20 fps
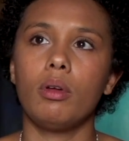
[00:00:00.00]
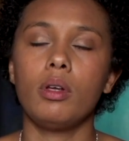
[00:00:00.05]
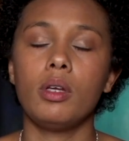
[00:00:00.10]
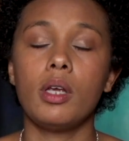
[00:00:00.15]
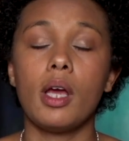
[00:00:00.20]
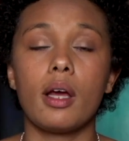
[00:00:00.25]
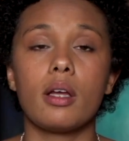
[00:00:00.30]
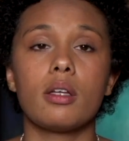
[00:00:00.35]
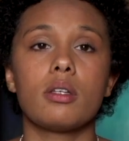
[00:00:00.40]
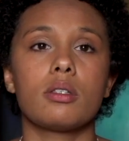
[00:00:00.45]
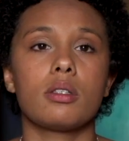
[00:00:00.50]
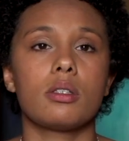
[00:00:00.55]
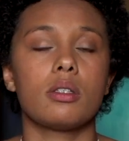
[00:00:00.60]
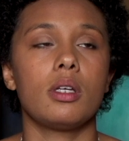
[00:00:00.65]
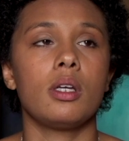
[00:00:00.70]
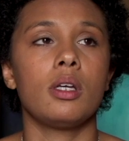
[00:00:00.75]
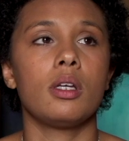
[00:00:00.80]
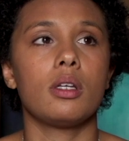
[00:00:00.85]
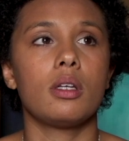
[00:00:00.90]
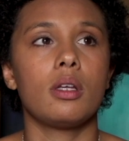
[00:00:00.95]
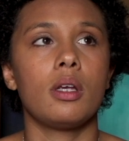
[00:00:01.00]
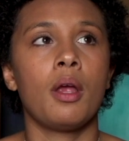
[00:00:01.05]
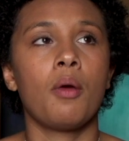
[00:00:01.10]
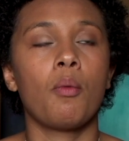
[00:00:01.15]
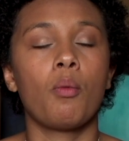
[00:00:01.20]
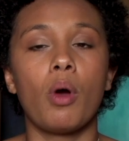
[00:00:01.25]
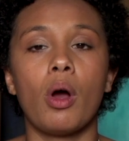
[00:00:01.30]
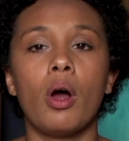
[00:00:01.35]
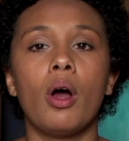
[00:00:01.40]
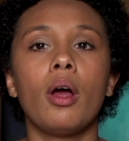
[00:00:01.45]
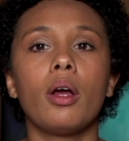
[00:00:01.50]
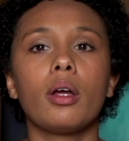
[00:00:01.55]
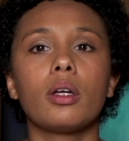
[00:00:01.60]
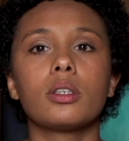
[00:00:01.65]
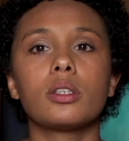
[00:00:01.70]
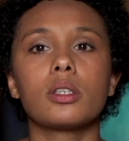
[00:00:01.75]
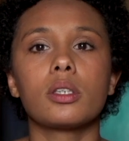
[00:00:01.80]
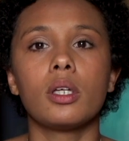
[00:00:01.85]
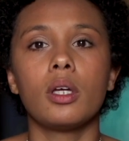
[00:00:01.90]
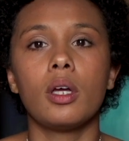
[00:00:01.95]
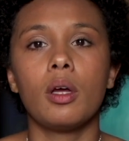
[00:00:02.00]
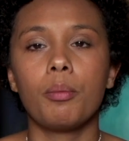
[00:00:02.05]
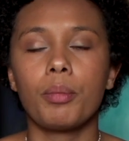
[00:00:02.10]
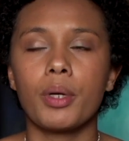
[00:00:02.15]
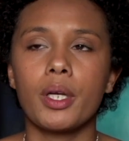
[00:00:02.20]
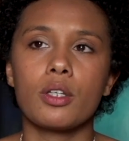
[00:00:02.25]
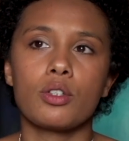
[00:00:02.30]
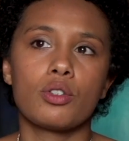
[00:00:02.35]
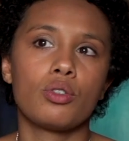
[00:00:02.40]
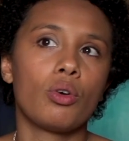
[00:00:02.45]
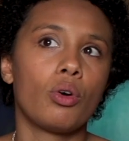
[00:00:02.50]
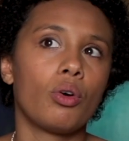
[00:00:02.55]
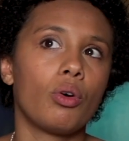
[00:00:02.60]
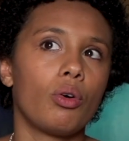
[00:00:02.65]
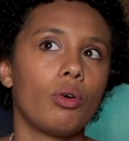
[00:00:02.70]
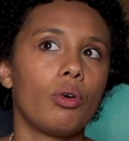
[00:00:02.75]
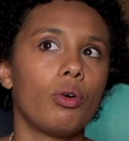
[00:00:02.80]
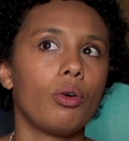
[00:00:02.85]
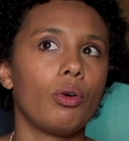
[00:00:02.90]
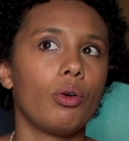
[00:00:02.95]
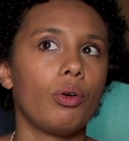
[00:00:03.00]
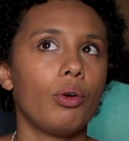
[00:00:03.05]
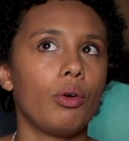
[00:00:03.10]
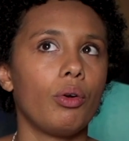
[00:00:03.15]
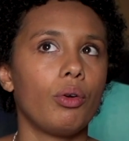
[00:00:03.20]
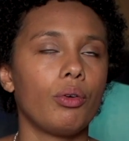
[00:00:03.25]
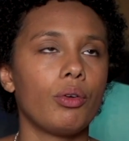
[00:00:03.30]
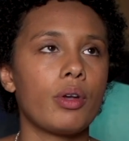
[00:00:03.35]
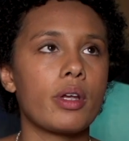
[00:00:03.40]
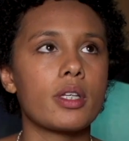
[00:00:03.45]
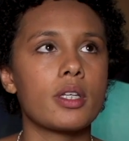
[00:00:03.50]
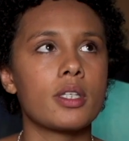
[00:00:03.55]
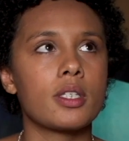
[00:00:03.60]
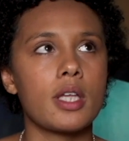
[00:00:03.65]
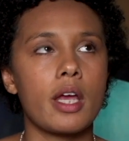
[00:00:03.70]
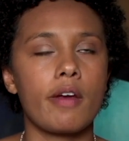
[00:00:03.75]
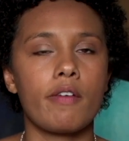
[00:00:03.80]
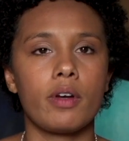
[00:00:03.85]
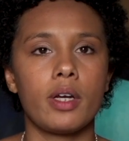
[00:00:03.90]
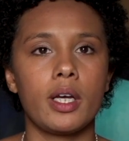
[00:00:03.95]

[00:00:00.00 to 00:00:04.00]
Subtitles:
Yes, it works, but it's not enough,